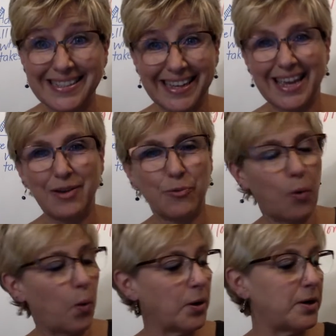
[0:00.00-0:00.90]
he
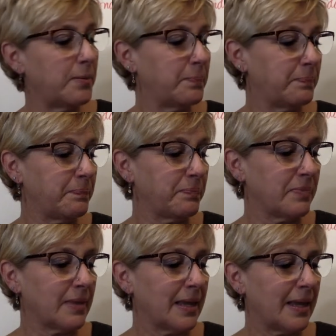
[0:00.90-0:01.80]
roared.
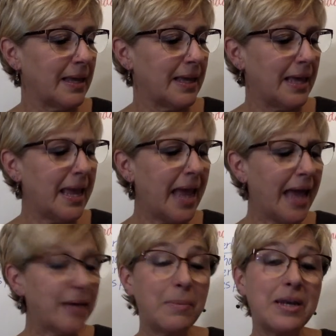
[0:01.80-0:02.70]
He
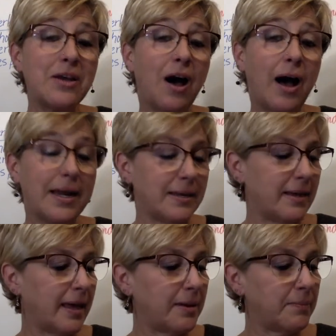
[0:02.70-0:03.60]
hadn't been caught
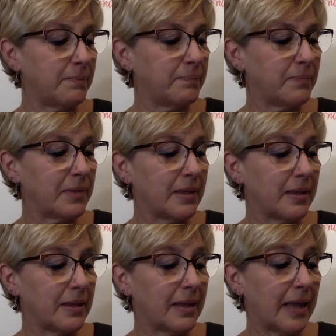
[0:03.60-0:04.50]
yet.
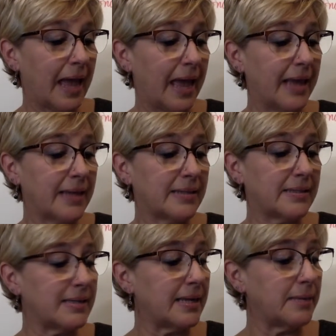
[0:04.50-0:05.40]
Anne
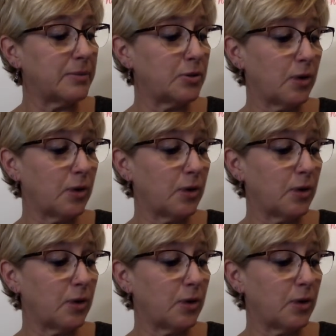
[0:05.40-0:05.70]
smiled